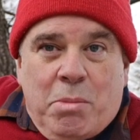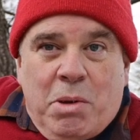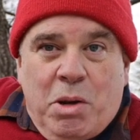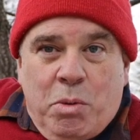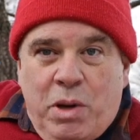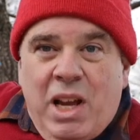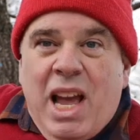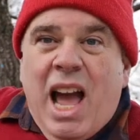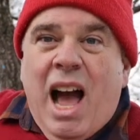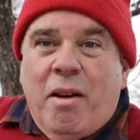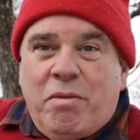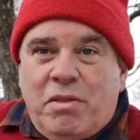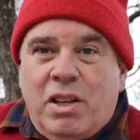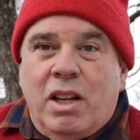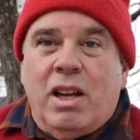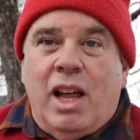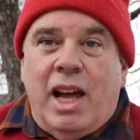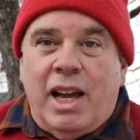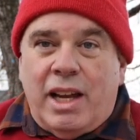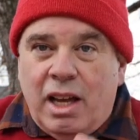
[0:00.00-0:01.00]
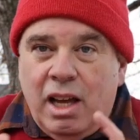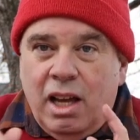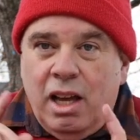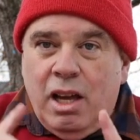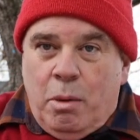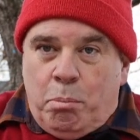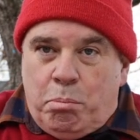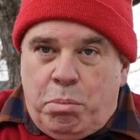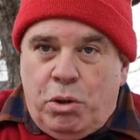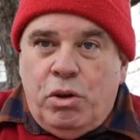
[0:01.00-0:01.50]
mean, we have to like
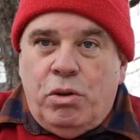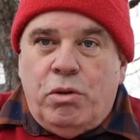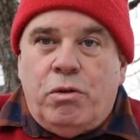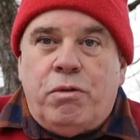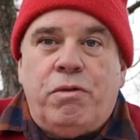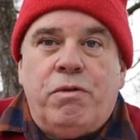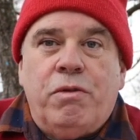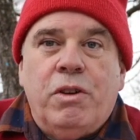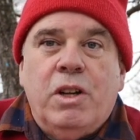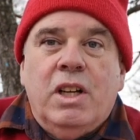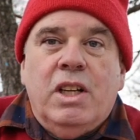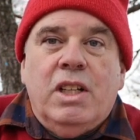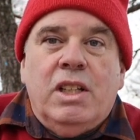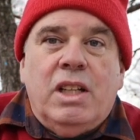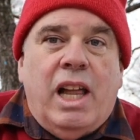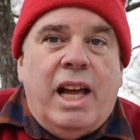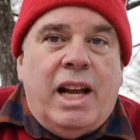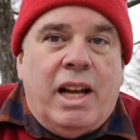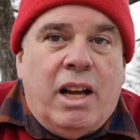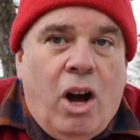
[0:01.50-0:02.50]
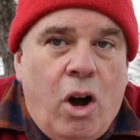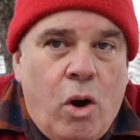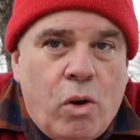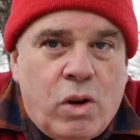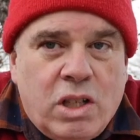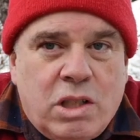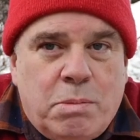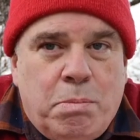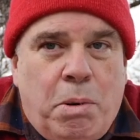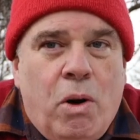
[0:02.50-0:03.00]

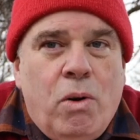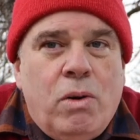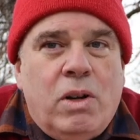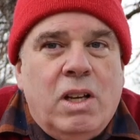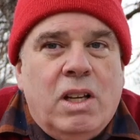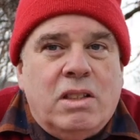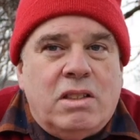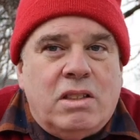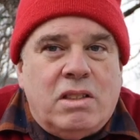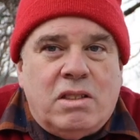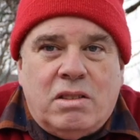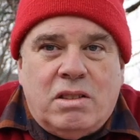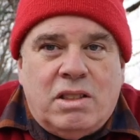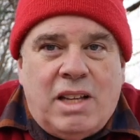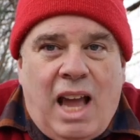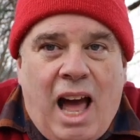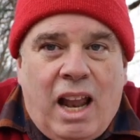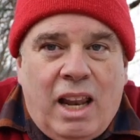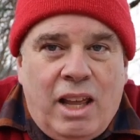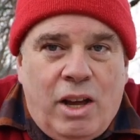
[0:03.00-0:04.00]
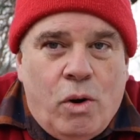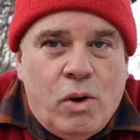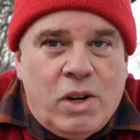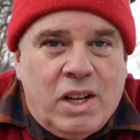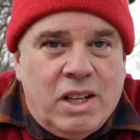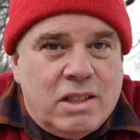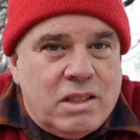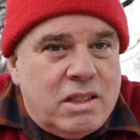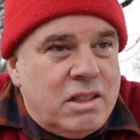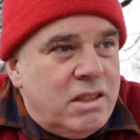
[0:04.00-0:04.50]
hocus pocus,
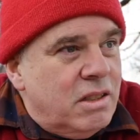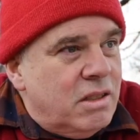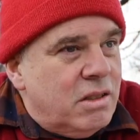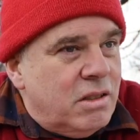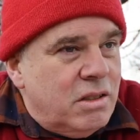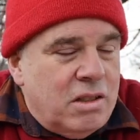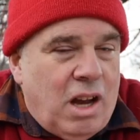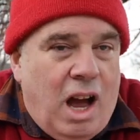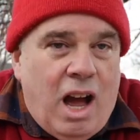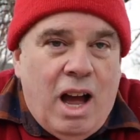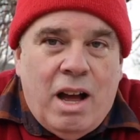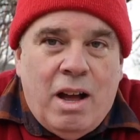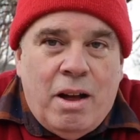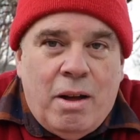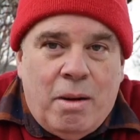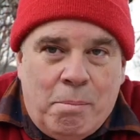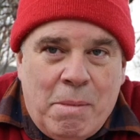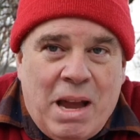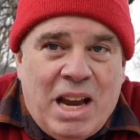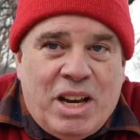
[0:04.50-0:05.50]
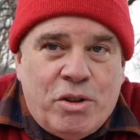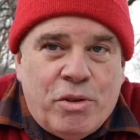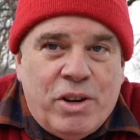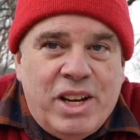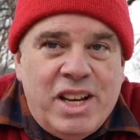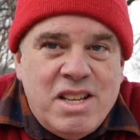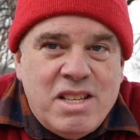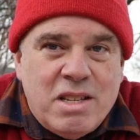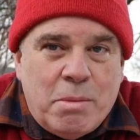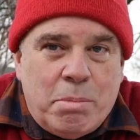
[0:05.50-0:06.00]
calliocus, make
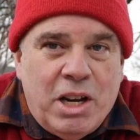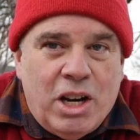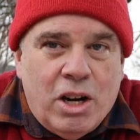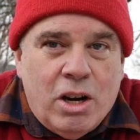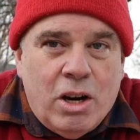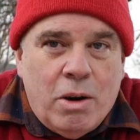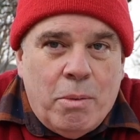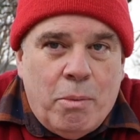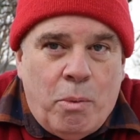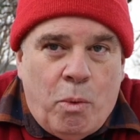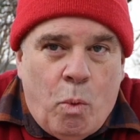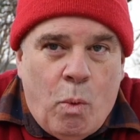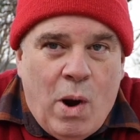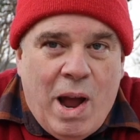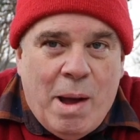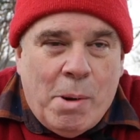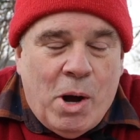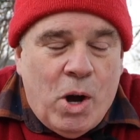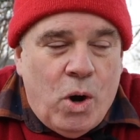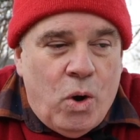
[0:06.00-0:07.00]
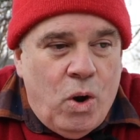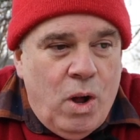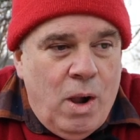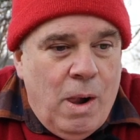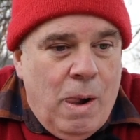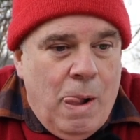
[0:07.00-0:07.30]
trees appear. Whammo.